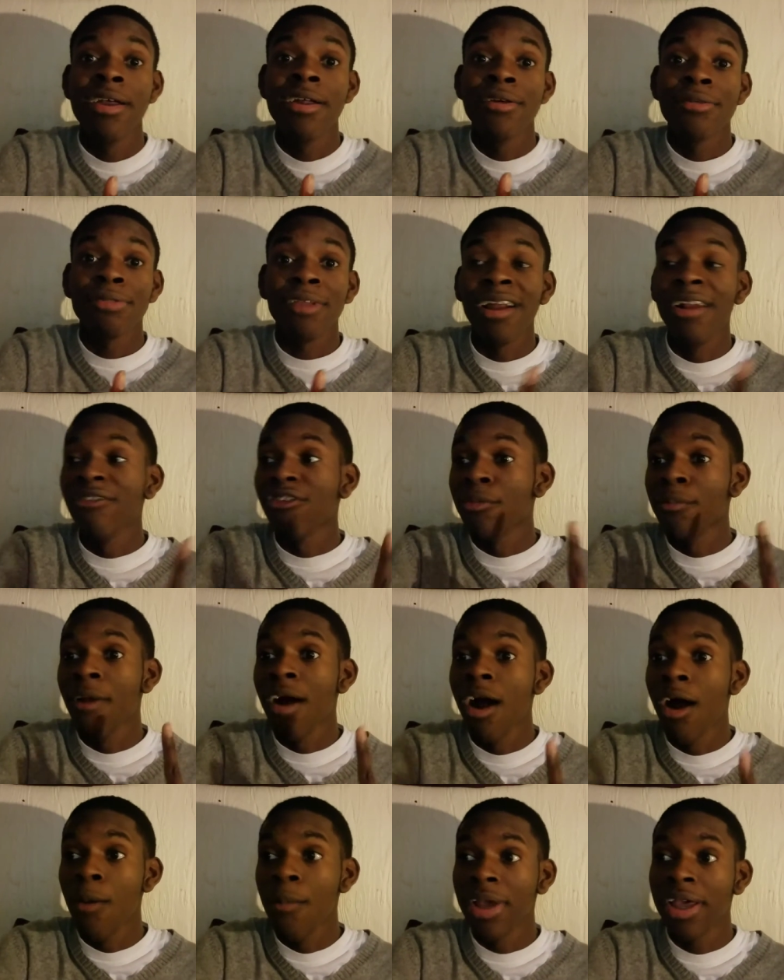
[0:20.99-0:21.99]
starting
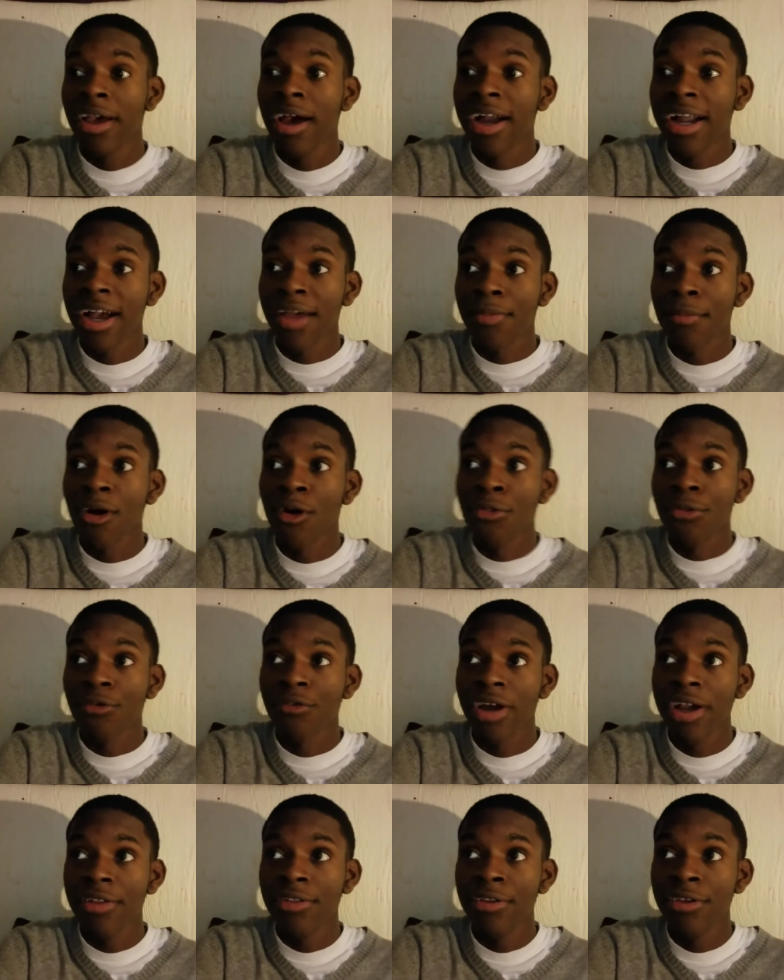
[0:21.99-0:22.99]
tomorrow, because I got some awesome
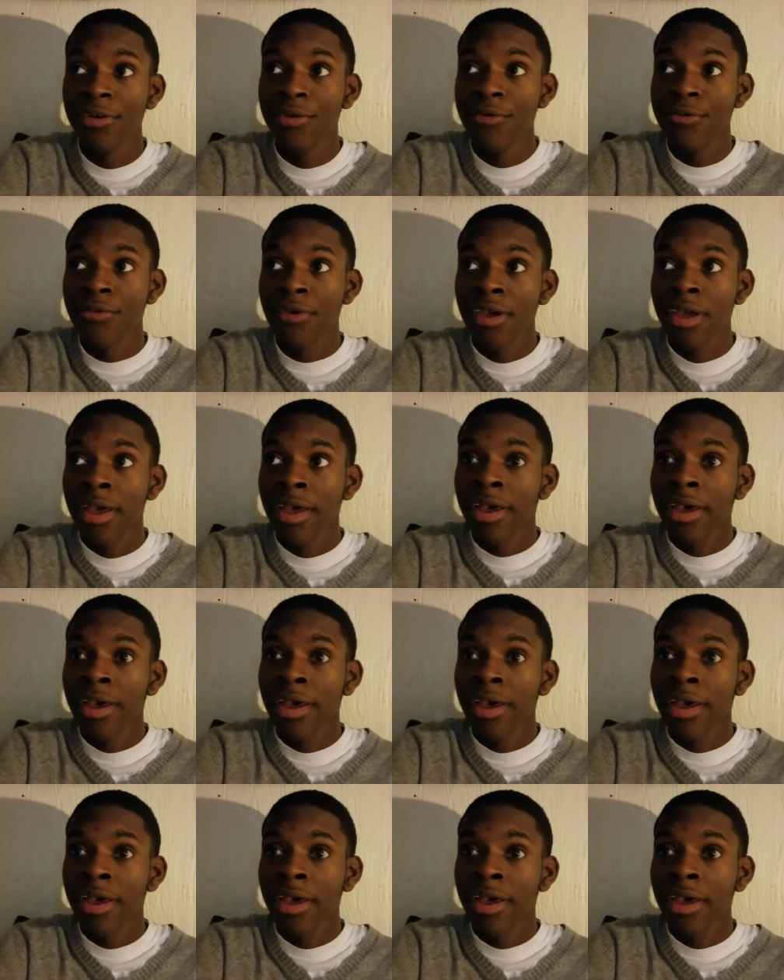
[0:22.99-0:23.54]
great news.